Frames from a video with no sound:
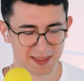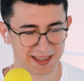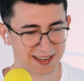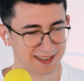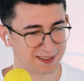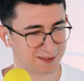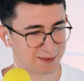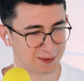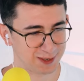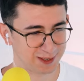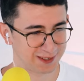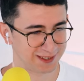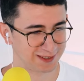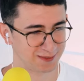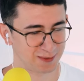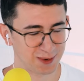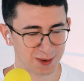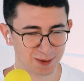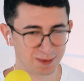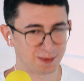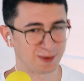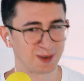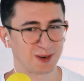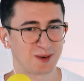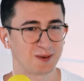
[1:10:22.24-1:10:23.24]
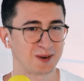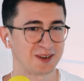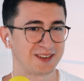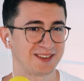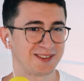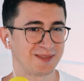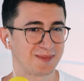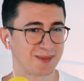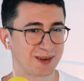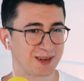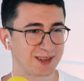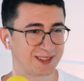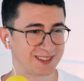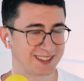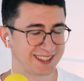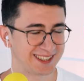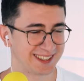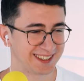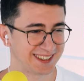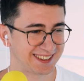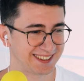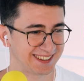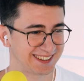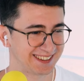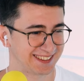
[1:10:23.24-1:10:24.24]
Thanks for this wonderful question, because
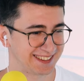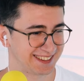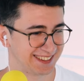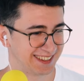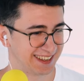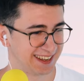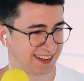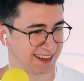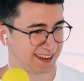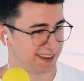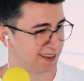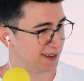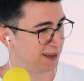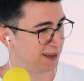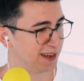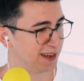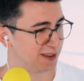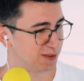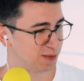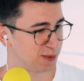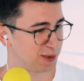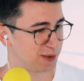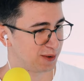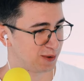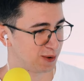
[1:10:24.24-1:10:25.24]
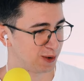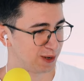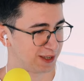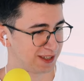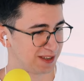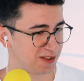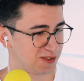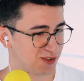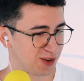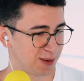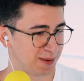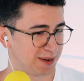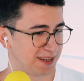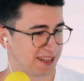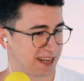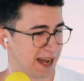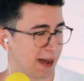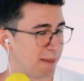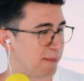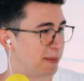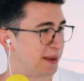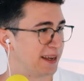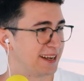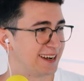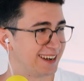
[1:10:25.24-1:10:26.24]
I think this, as we call it in German,
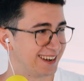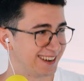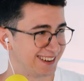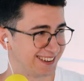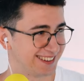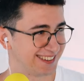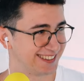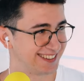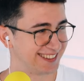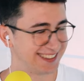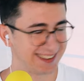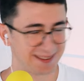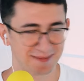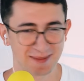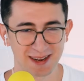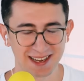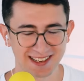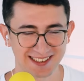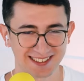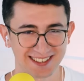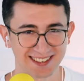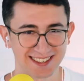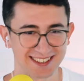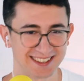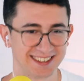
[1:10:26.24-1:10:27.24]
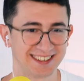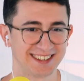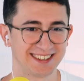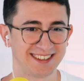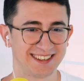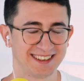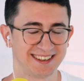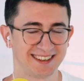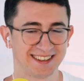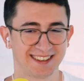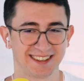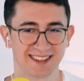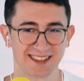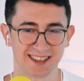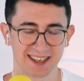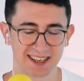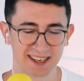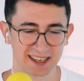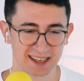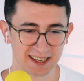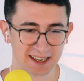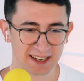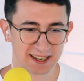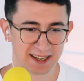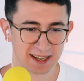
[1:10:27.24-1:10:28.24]
the Appell, is an amazing
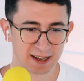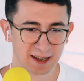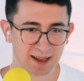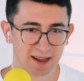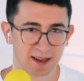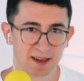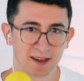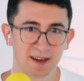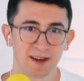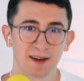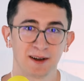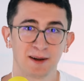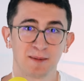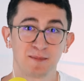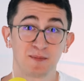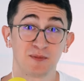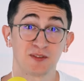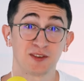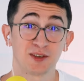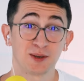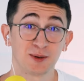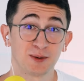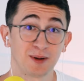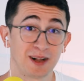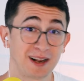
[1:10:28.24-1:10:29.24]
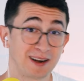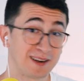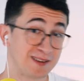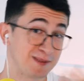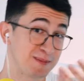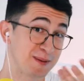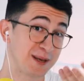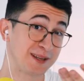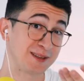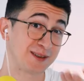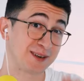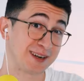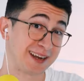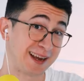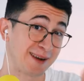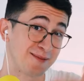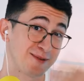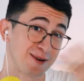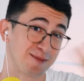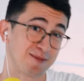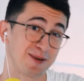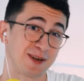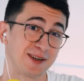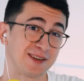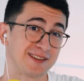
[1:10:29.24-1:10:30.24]
thing. So I'll speak to the
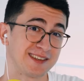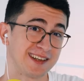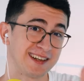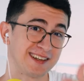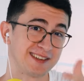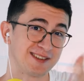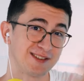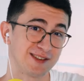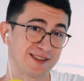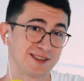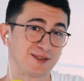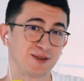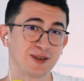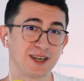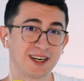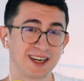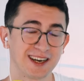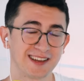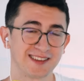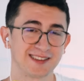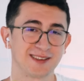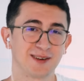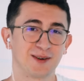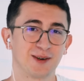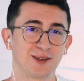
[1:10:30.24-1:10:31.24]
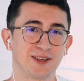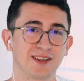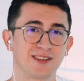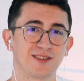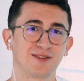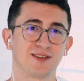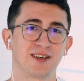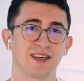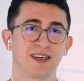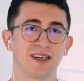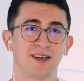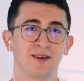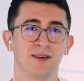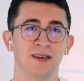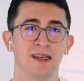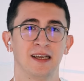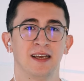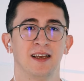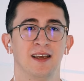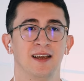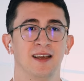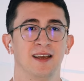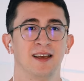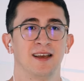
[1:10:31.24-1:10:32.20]
camera because I'll just treat it as the audience right now.